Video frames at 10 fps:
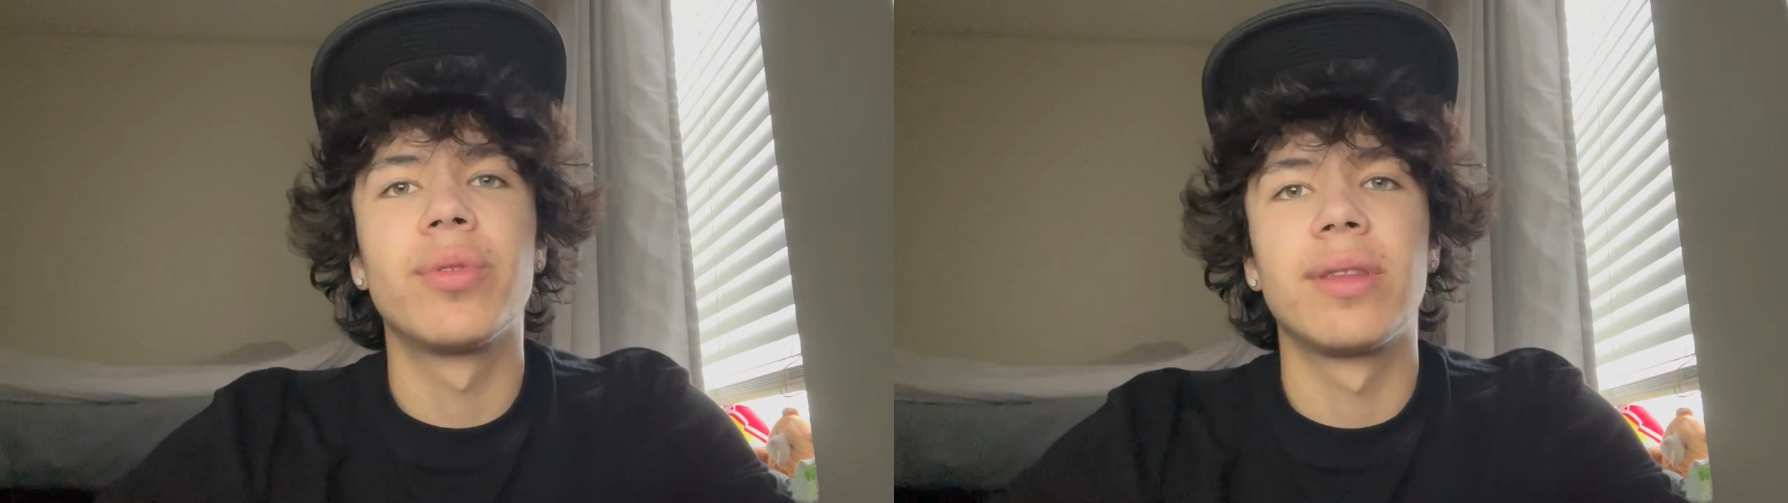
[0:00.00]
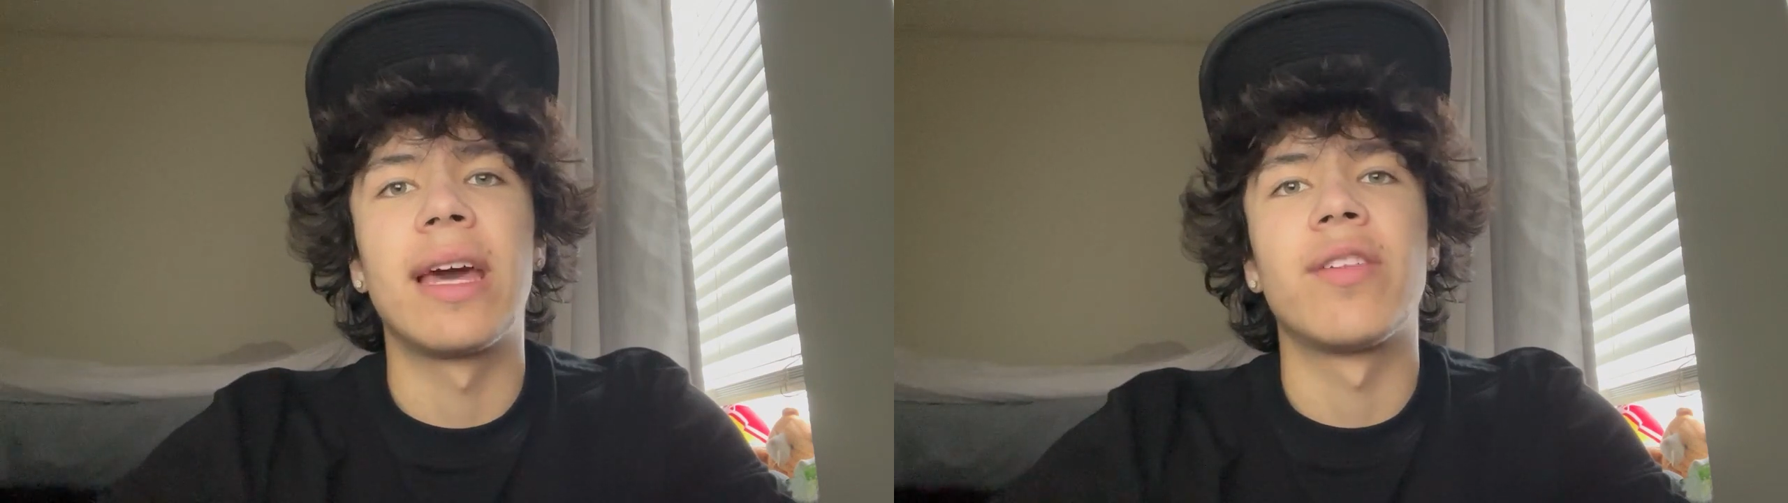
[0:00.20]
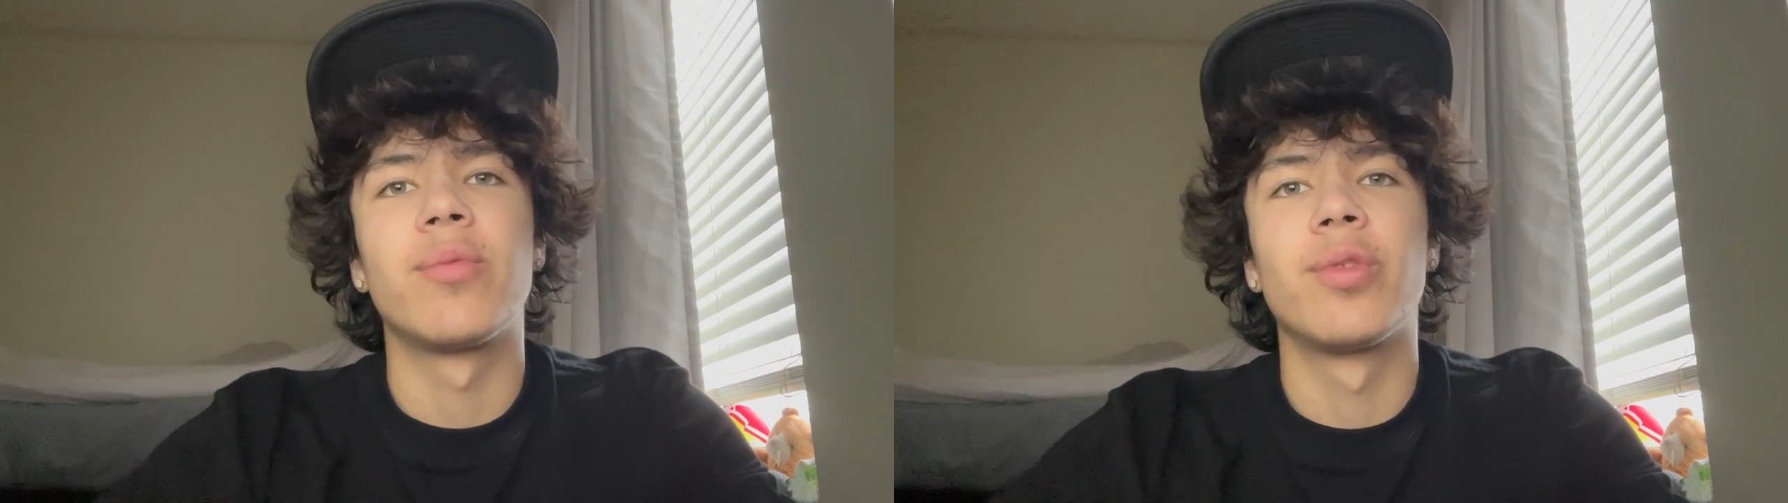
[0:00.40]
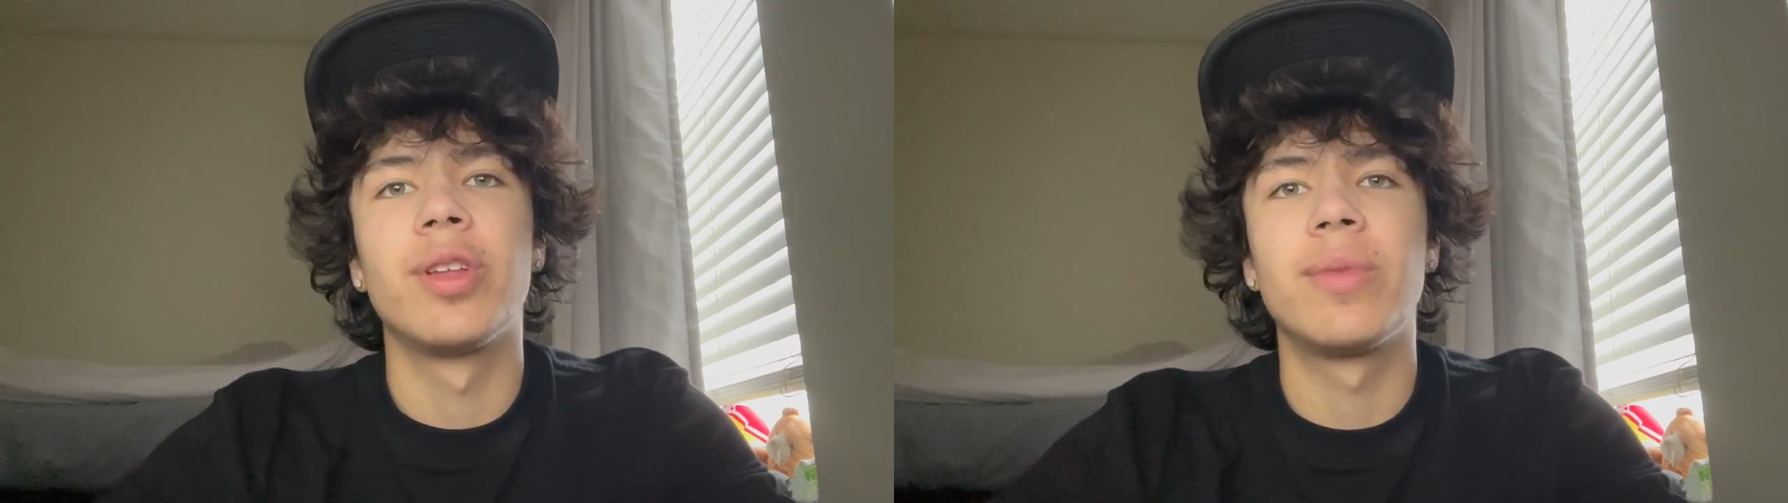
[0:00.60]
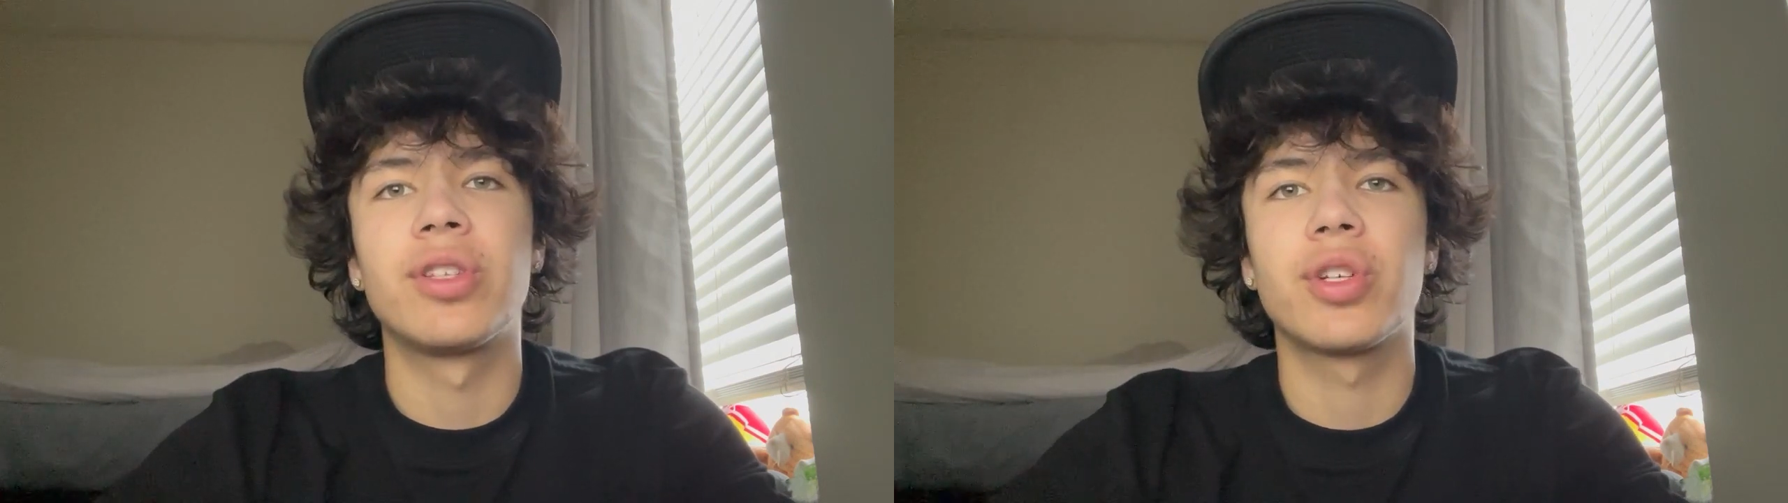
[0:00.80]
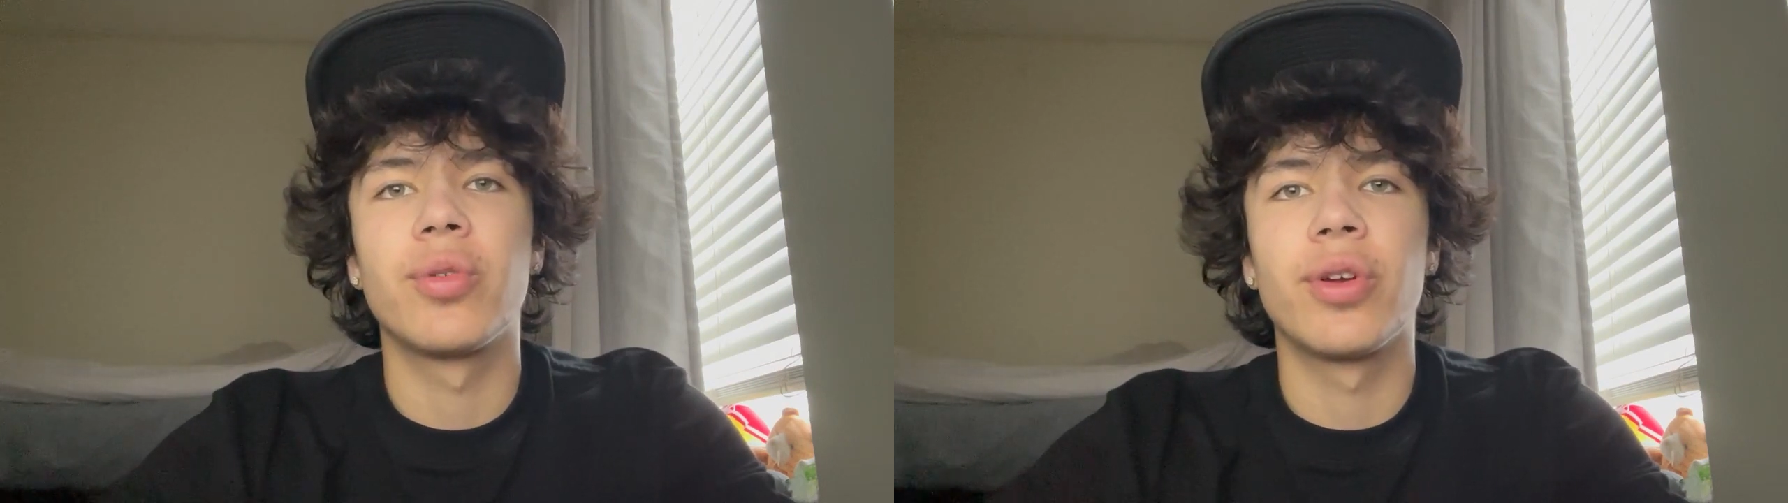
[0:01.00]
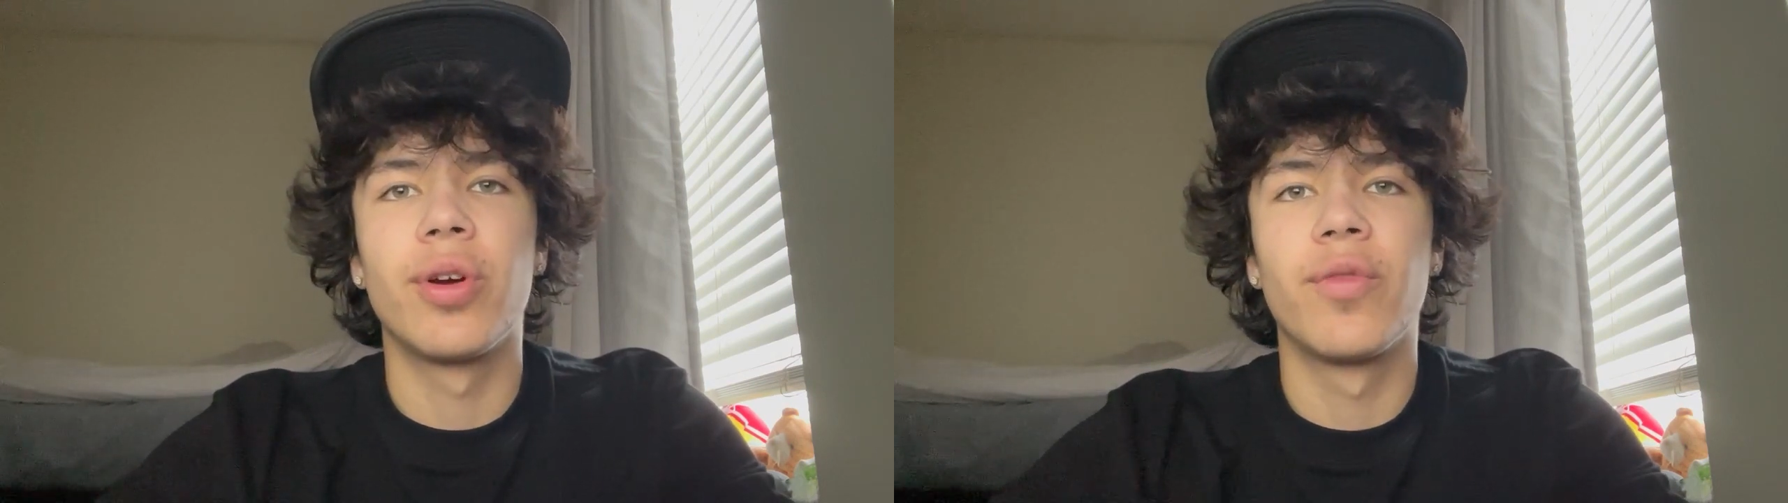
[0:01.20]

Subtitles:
that have really been screwing